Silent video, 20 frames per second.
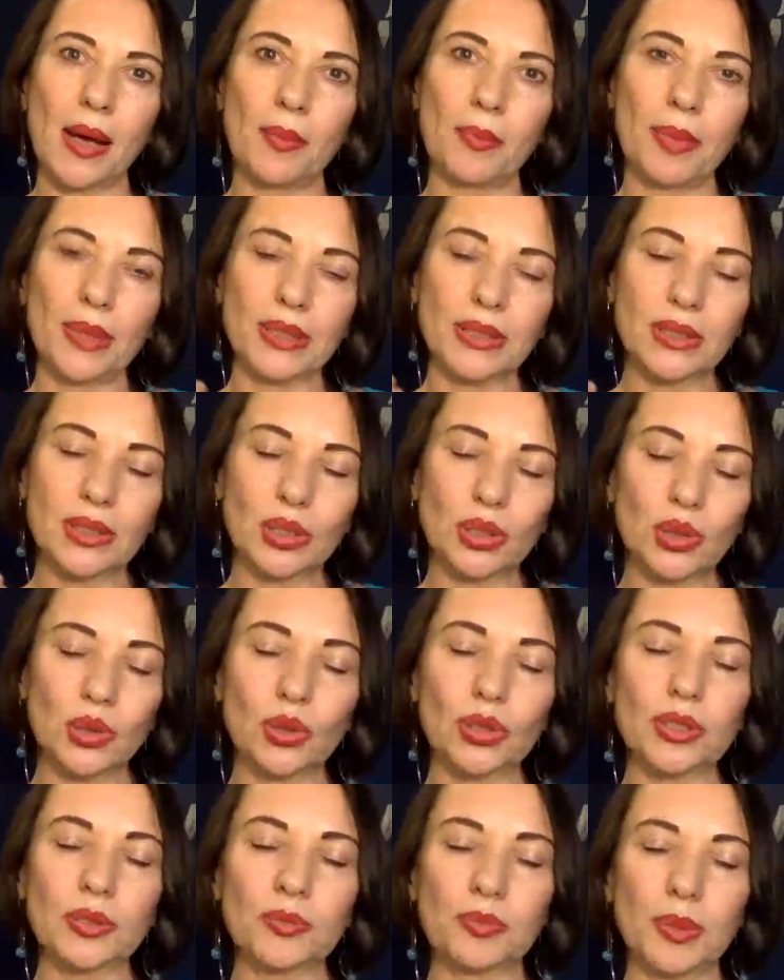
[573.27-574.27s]
But
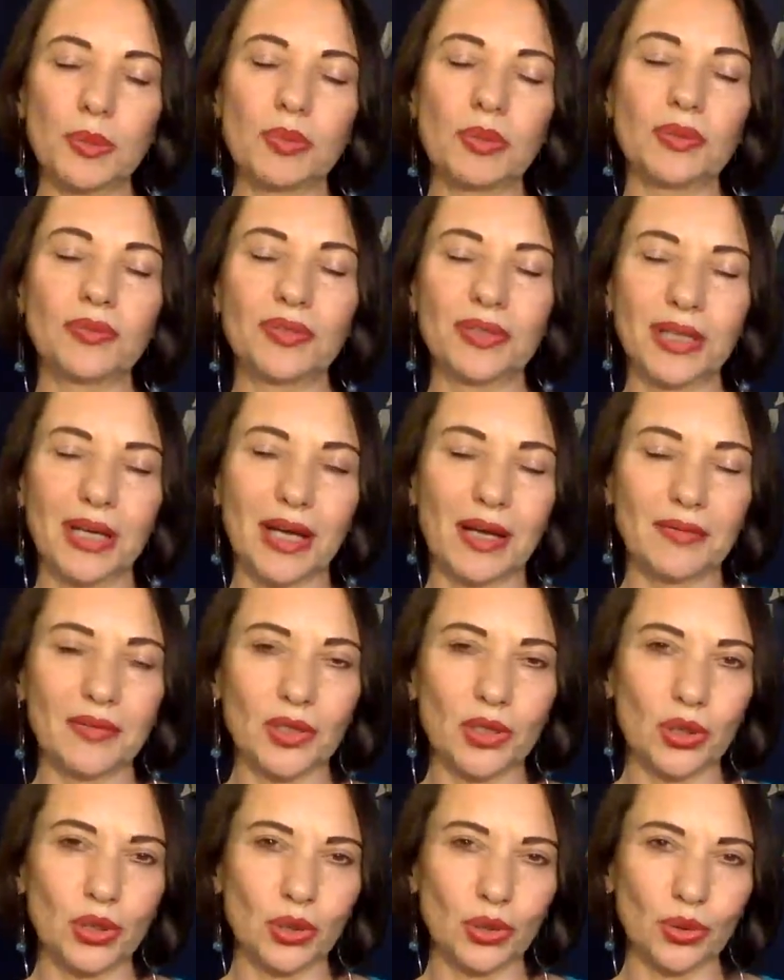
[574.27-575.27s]
certain people will have a
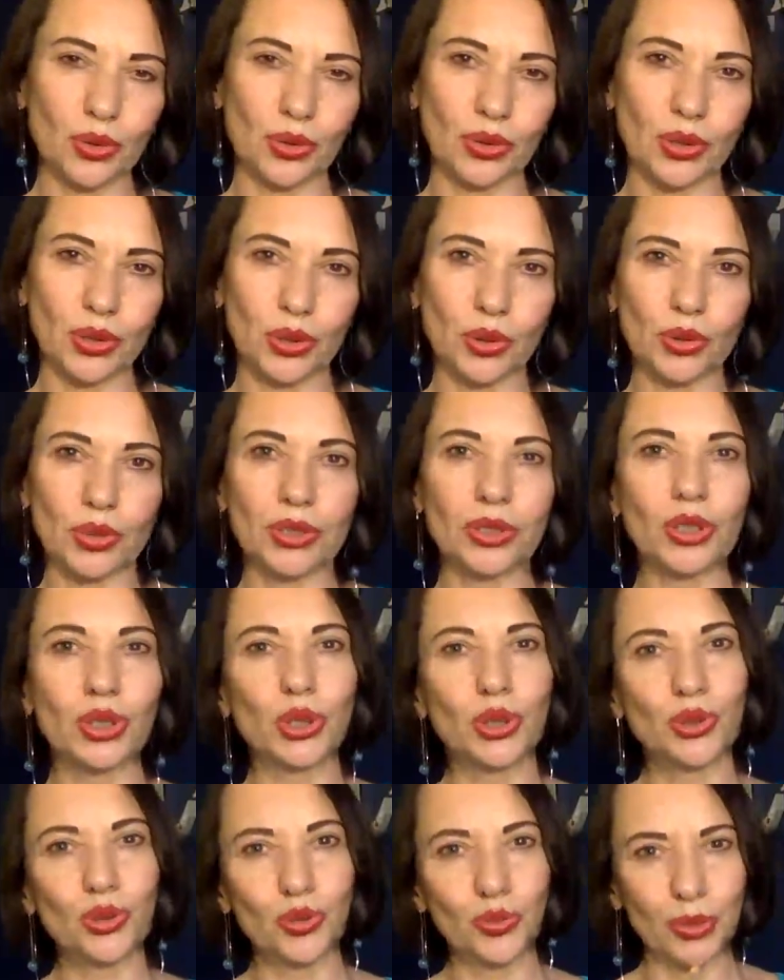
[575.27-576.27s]
certain
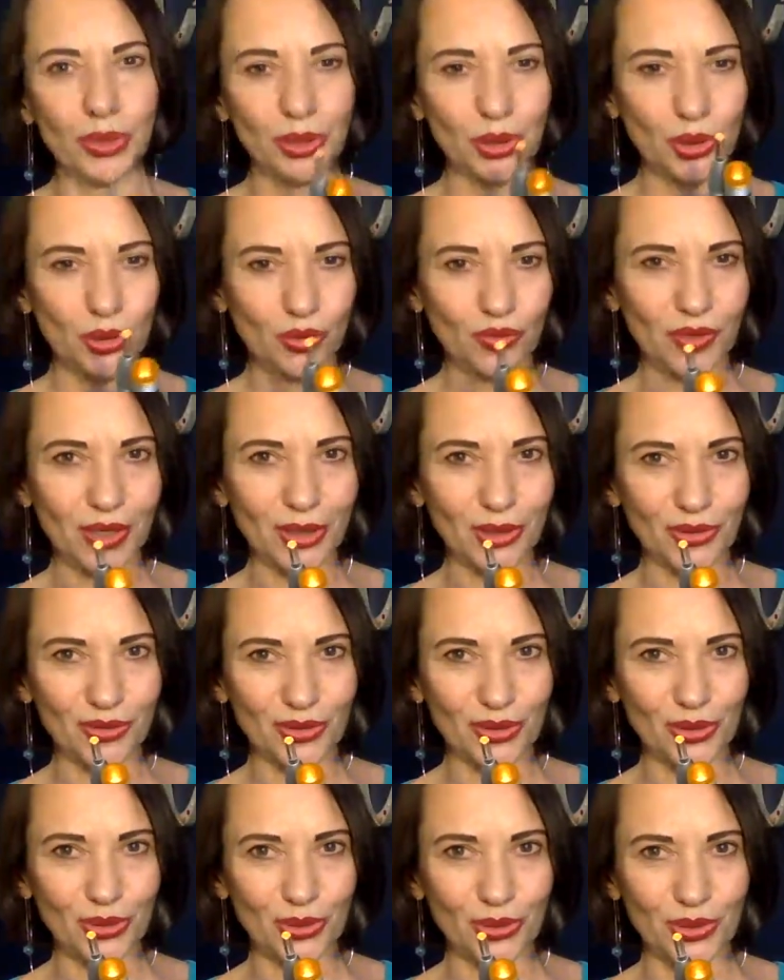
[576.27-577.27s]
attunement to one
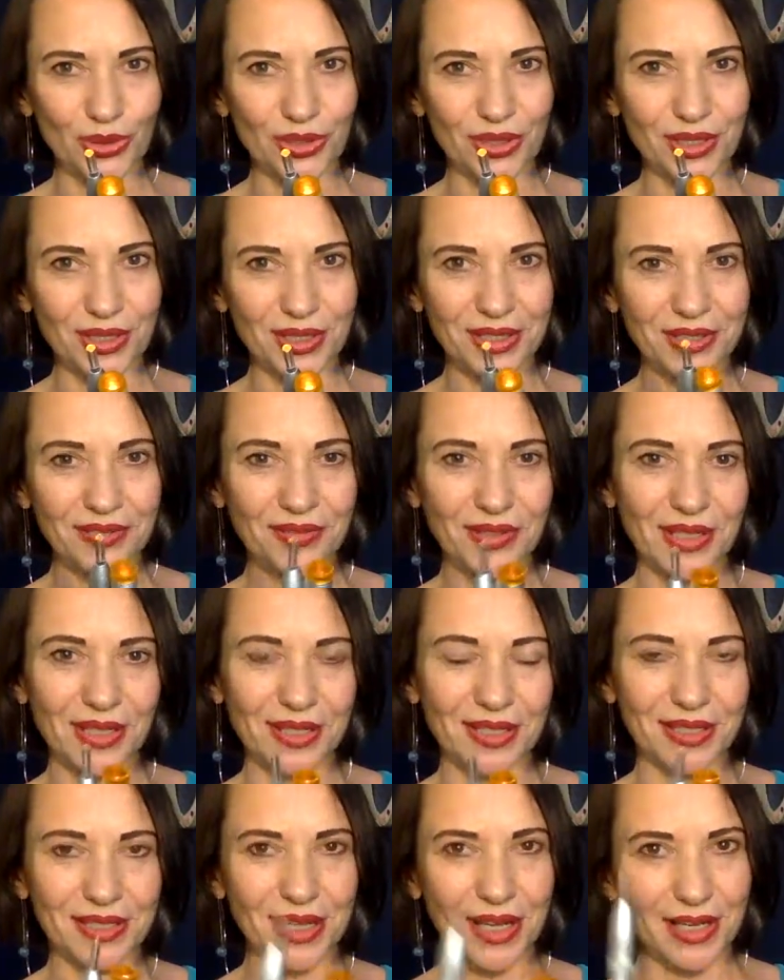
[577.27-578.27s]
of those
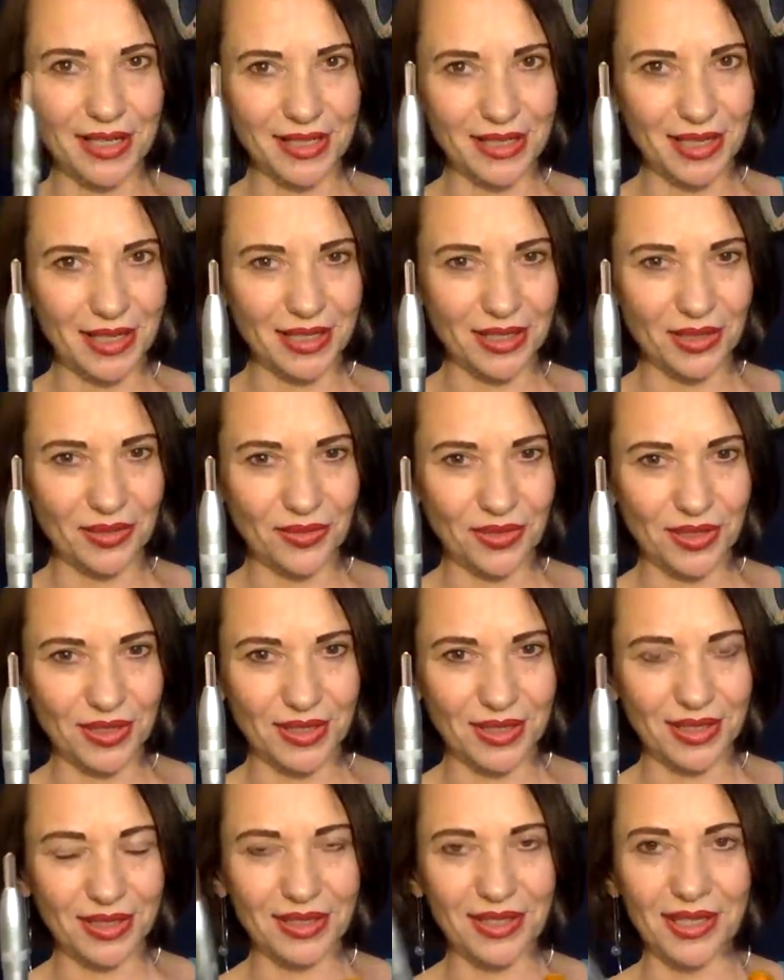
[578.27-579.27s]
devices. I started with
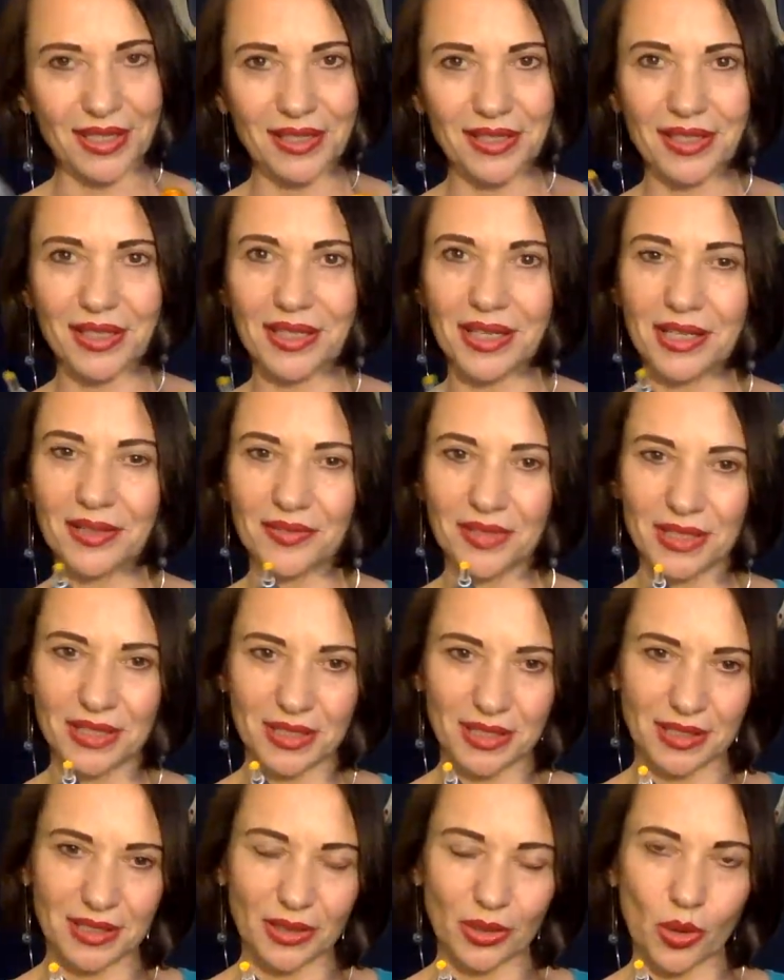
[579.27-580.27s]
this, and then I
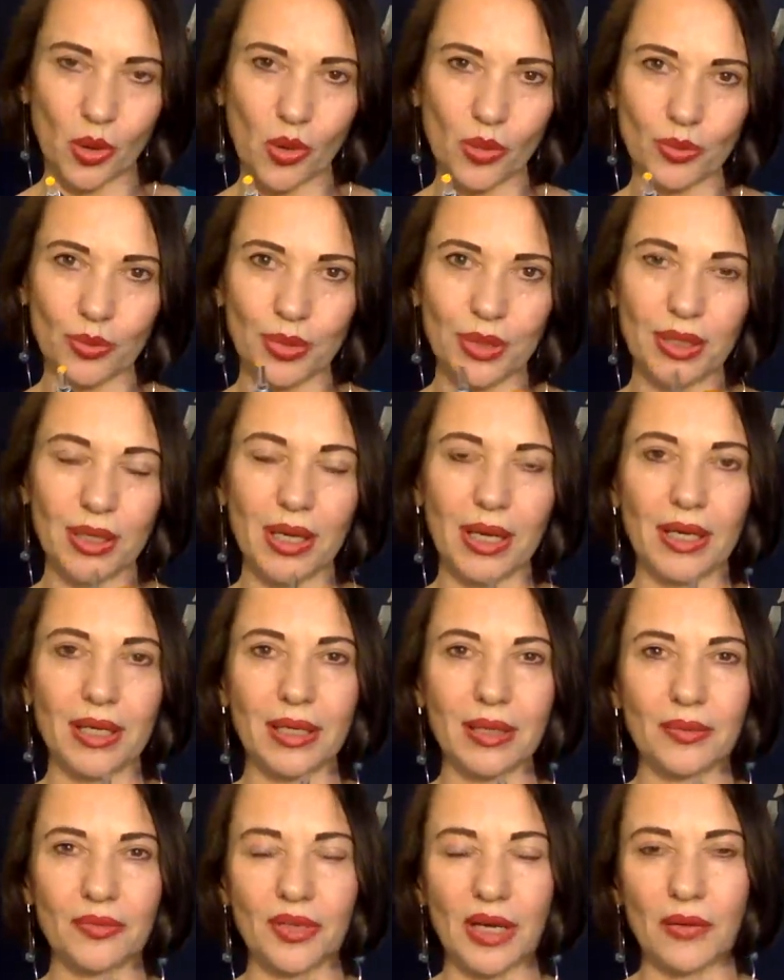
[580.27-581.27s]
invested in Combi, and
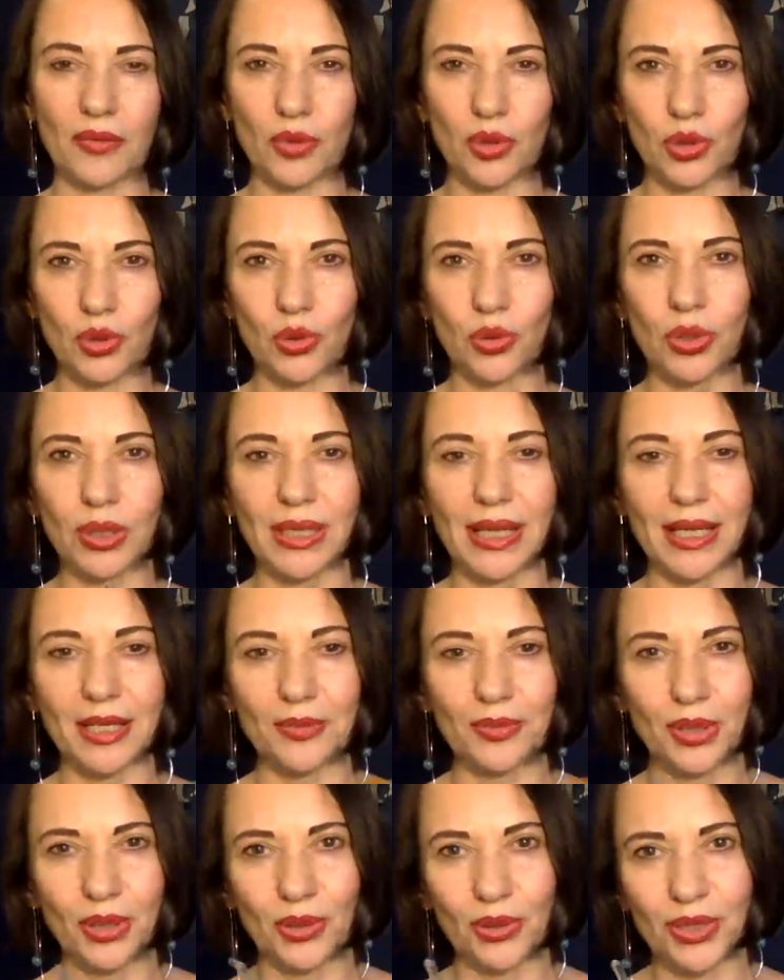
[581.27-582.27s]
I was so glad
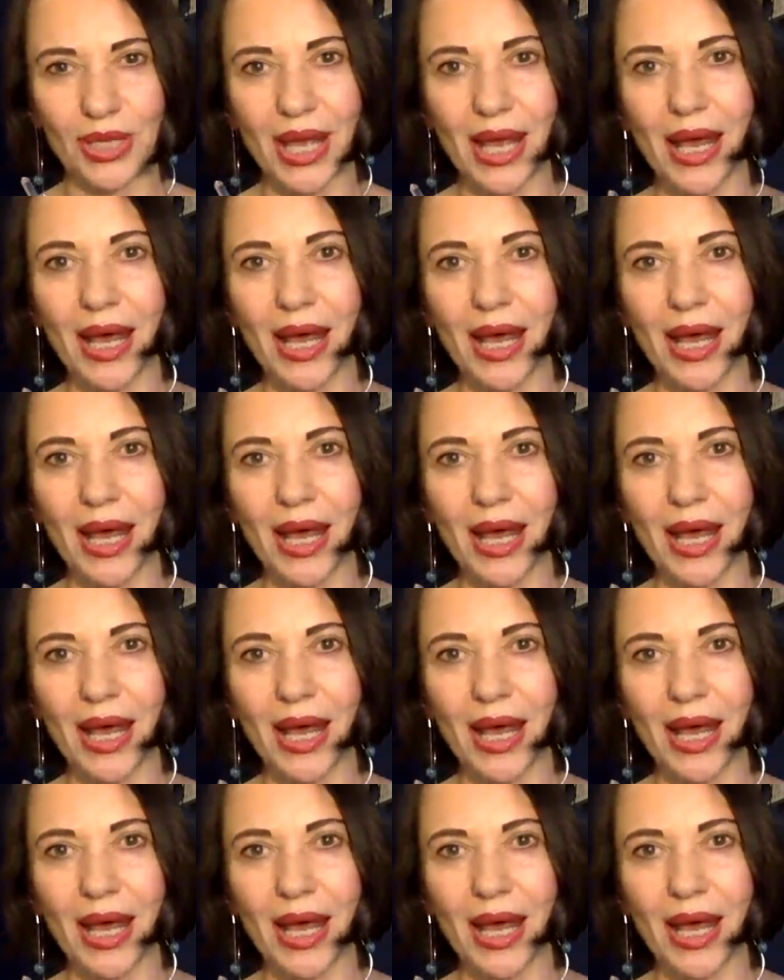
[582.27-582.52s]
because